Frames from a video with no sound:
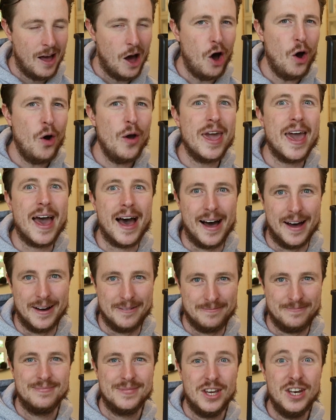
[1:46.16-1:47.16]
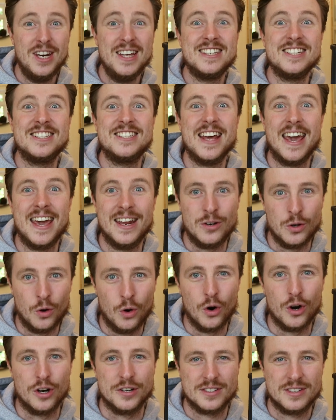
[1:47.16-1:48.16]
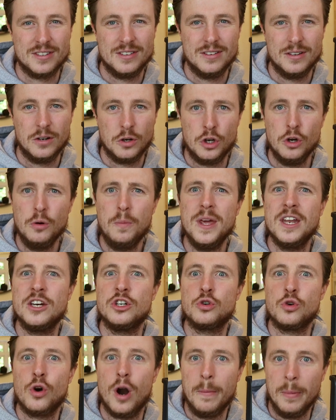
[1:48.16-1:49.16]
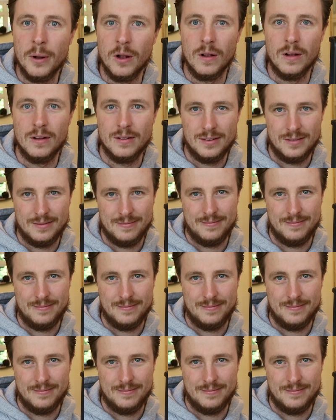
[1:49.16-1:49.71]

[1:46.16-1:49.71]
Oh yeah, you need to stay indoors or you'll be in trouble.